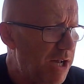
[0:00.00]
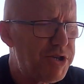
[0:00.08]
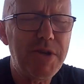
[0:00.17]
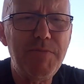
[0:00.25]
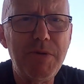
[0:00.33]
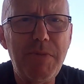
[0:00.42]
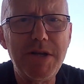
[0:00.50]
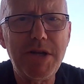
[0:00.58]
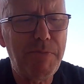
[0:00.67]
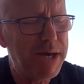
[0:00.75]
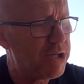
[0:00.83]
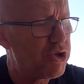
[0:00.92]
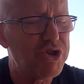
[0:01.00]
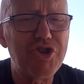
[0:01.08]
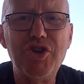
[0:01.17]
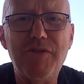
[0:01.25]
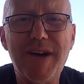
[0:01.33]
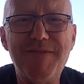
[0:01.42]
and some tomato paste,
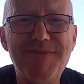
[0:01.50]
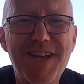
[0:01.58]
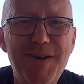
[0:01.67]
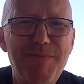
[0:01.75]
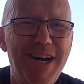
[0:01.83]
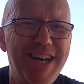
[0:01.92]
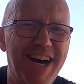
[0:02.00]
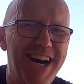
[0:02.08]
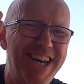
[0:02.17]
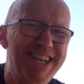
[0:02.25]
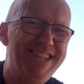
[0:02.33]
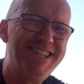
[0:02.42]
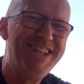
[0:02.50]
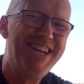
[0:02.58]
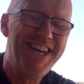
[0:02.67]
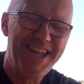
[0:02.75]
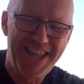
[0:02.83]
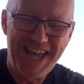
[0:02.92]
kunserva. Bye guys,
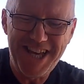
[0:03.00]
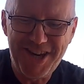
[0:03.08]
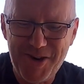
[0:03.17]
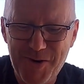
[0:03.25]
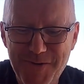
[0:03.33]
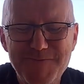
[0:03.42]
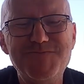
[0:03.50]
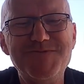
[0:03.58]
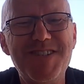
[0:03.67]
thank you.